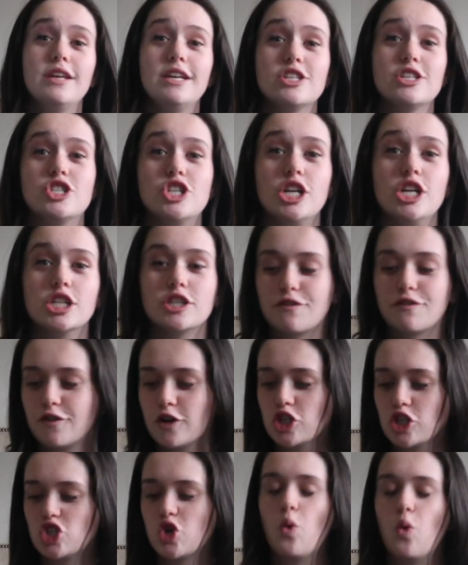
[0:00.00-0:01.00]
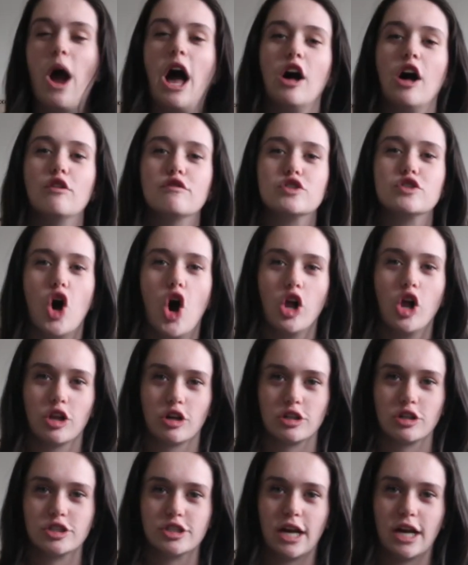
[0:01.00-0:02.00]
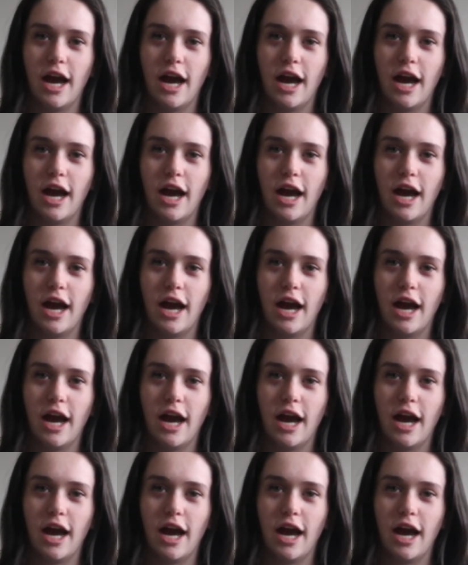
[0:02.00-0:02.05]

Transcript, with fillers: these jeans for $12,